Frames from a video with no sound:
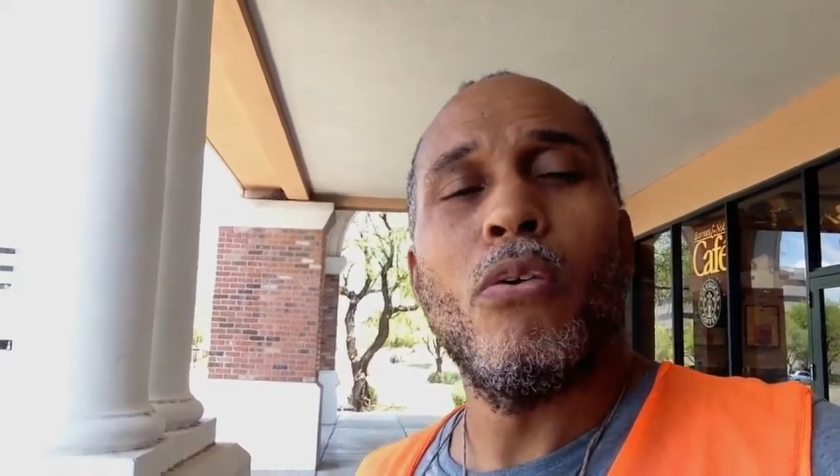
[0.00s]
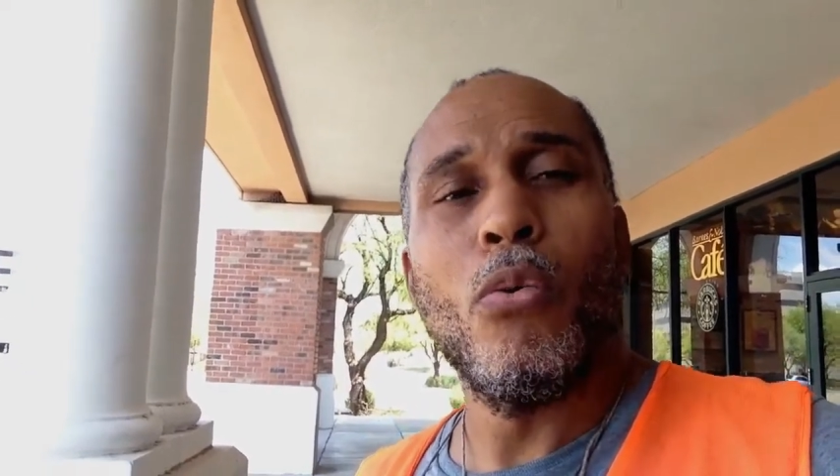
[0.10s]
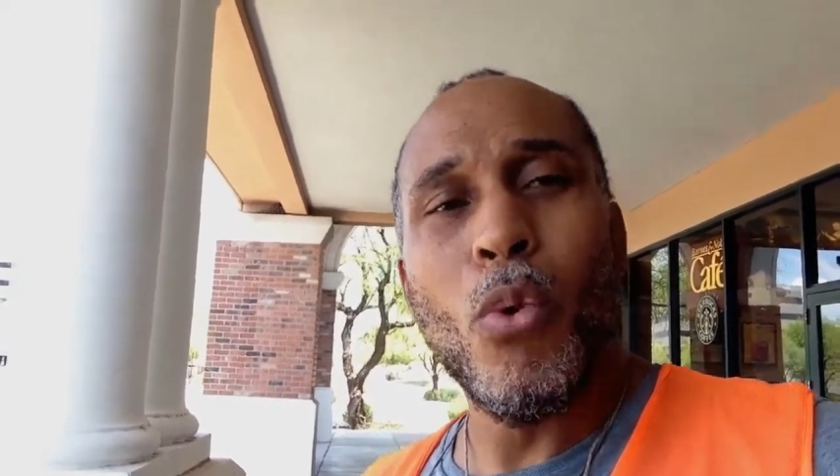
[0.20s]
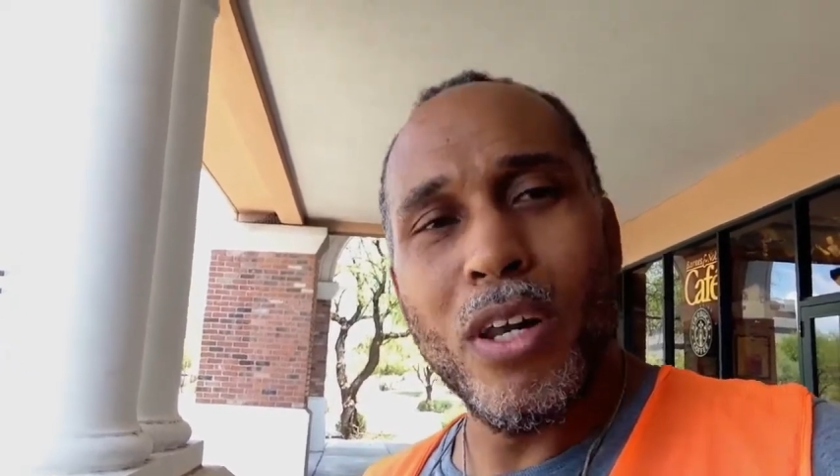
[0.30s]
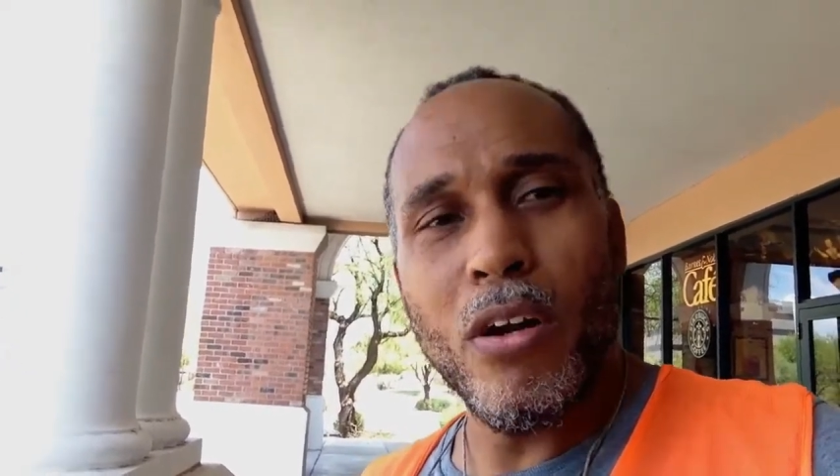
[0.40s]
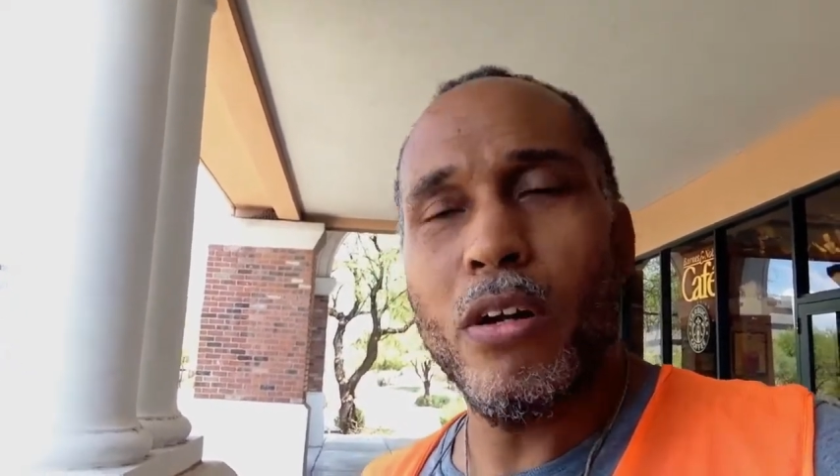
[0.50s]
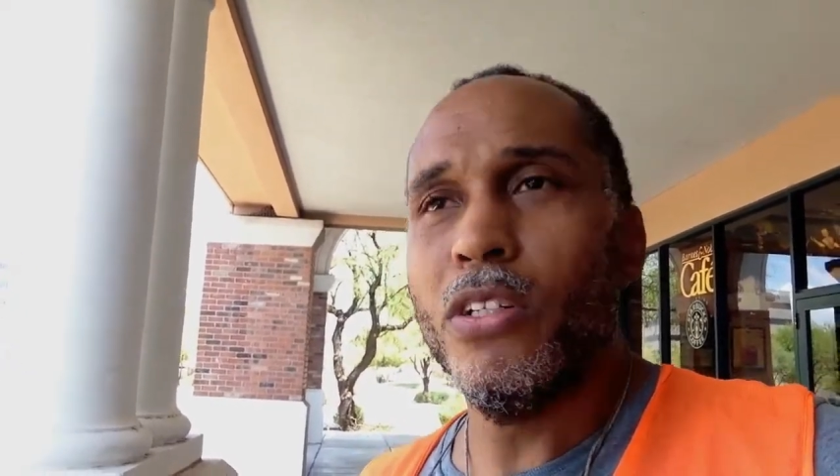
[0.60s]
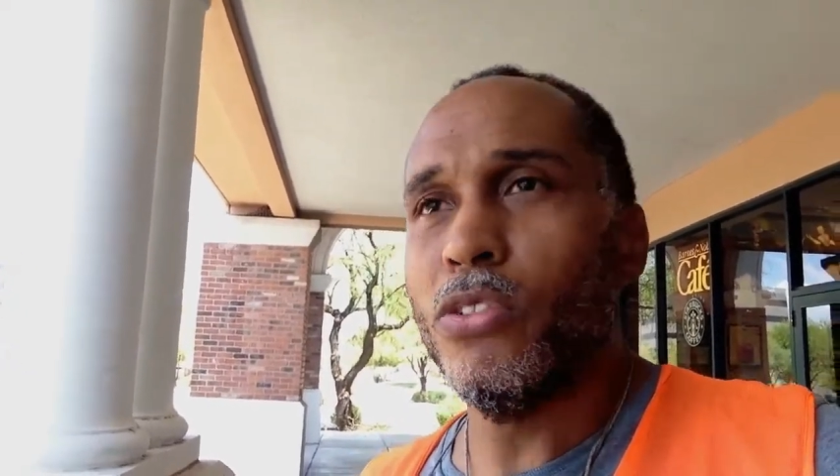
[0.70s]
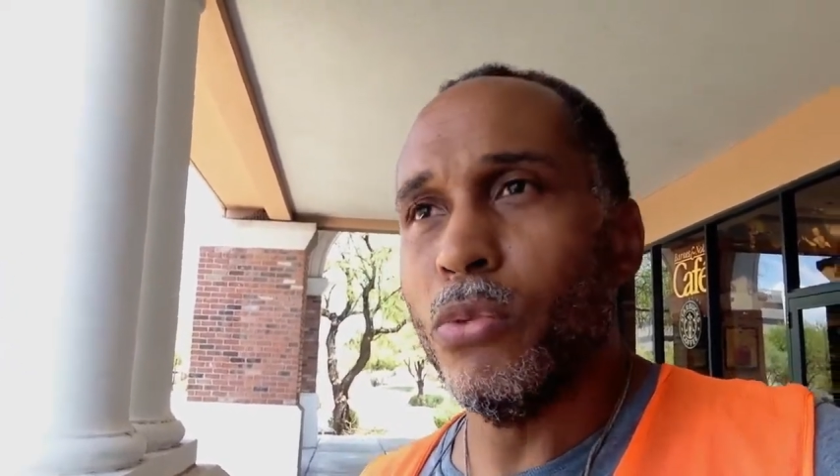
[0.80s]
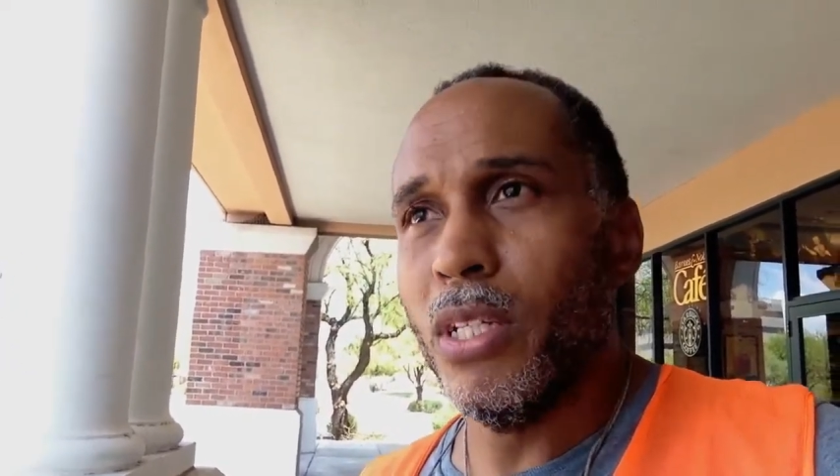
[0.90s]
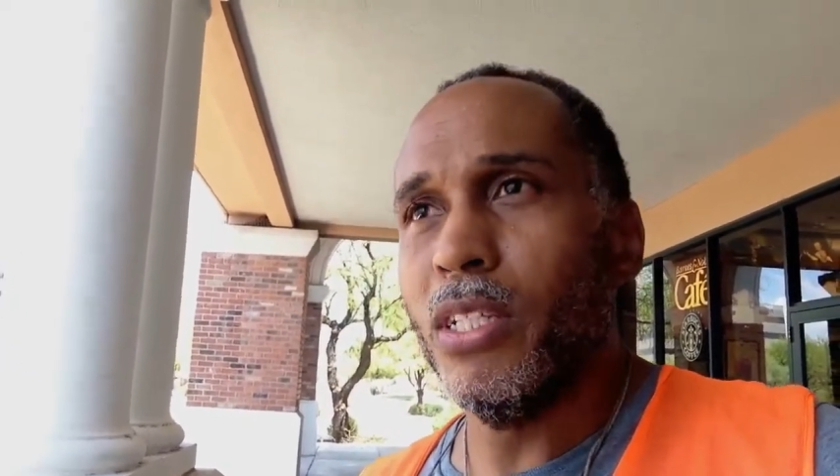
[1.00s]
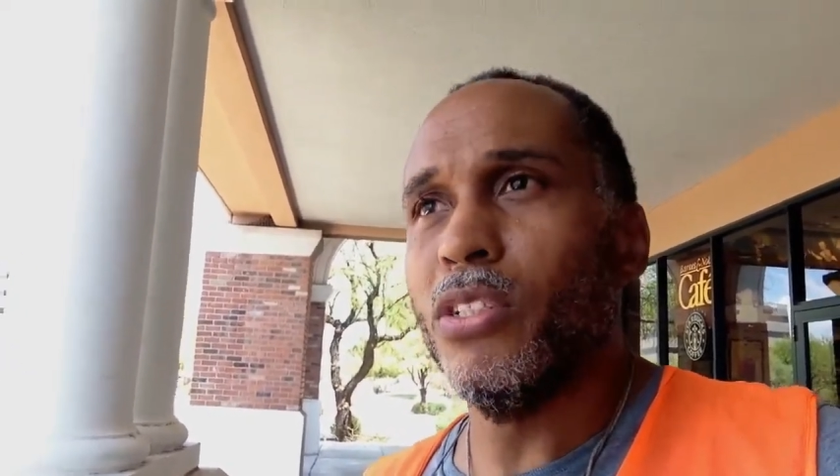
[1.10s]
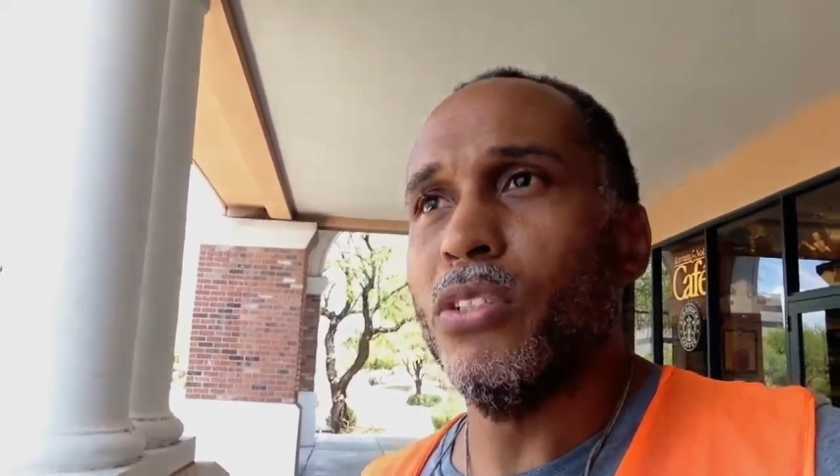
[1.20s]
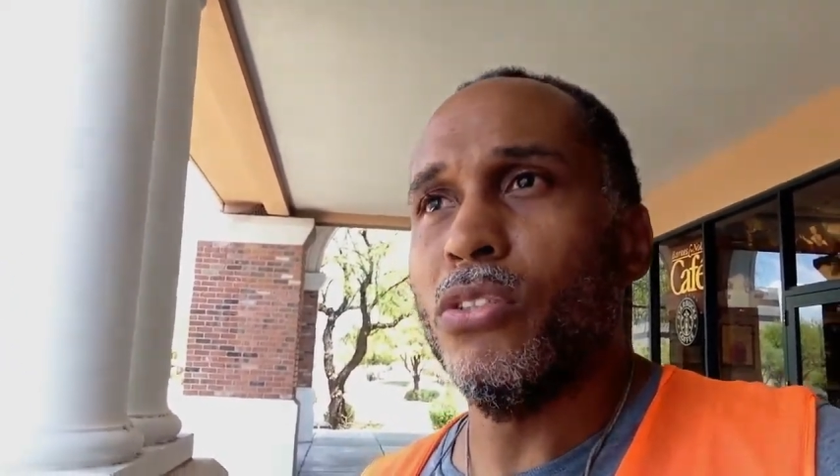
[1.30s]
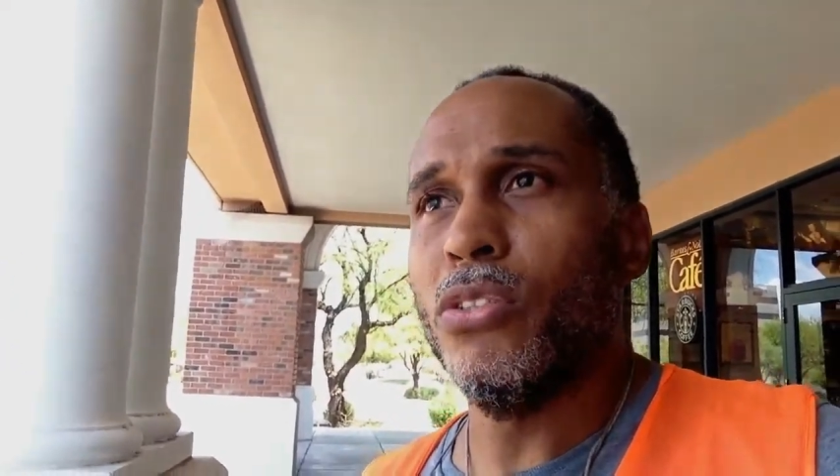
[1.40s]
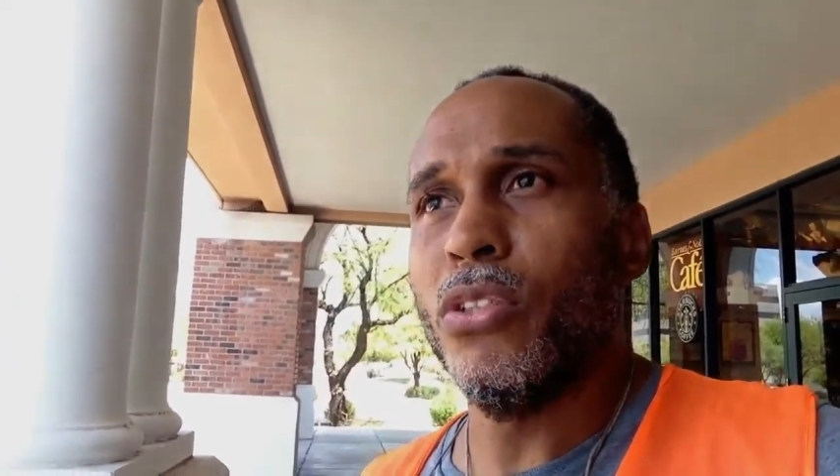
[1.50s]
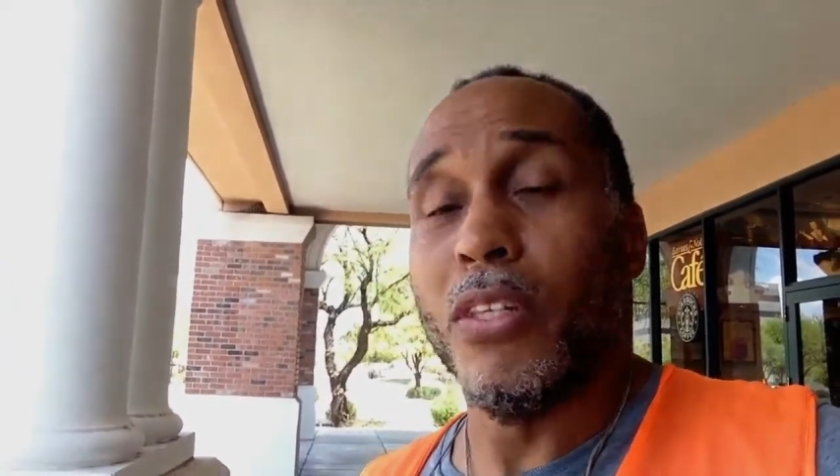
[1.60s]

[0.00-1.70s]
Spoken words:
what are these religions